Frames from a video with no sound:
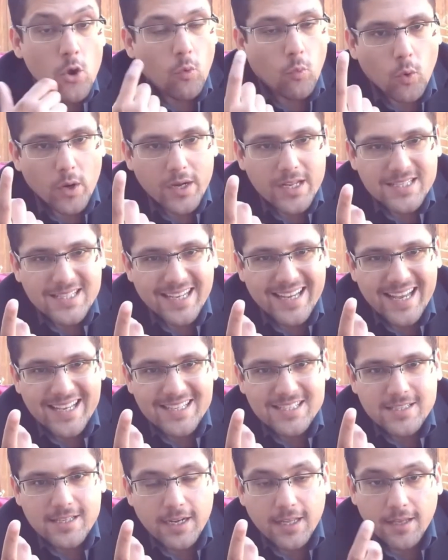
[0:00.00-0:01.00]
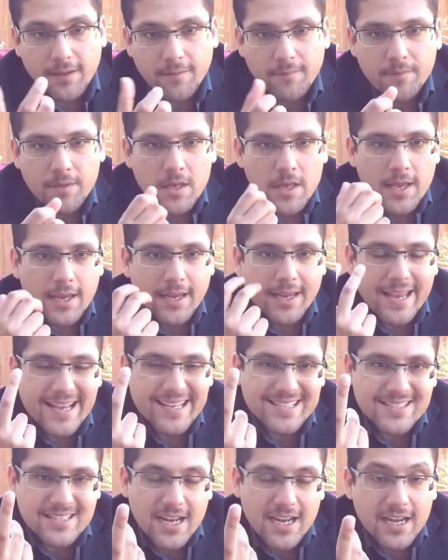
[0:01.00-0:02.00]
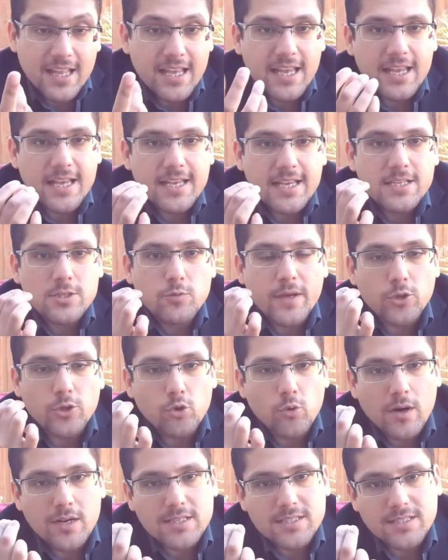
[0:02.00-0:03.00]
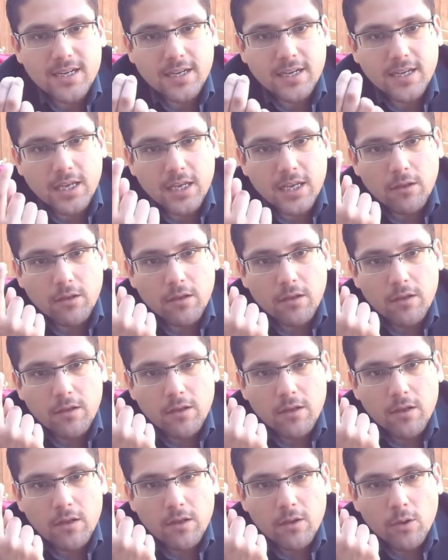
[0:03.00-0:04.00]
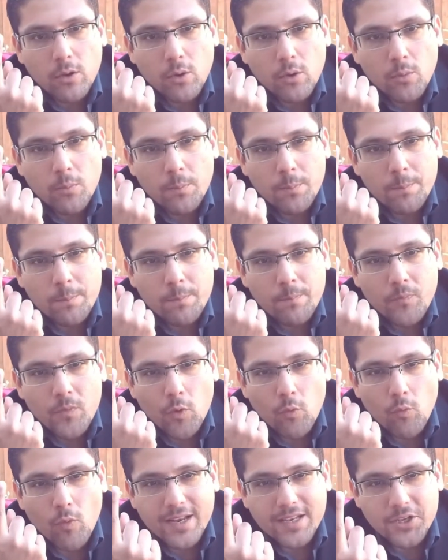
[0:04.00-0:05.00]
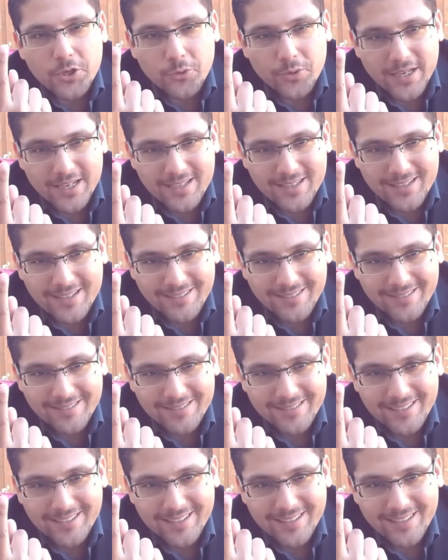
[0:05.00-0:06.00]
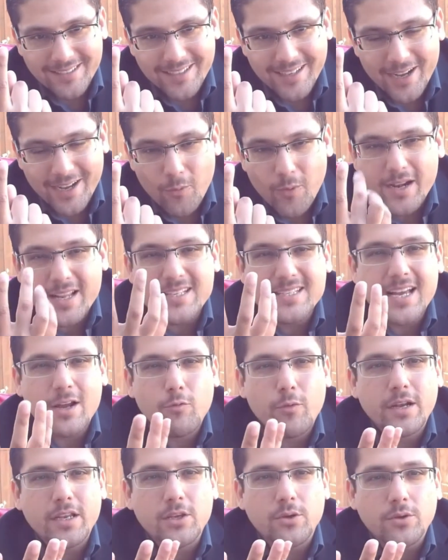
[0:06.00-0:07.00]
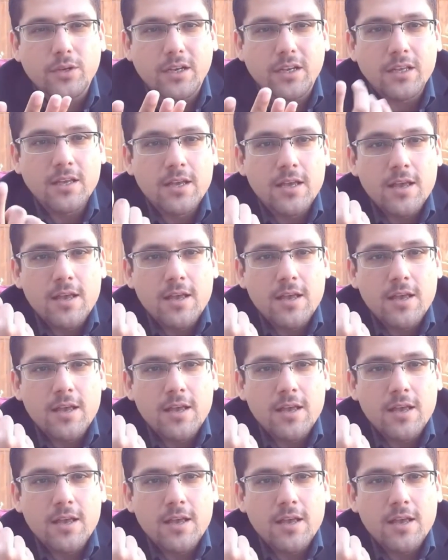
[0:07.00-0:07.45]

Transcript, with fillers: What is a case study? Case study is when you are studying one unit. What is that one unit?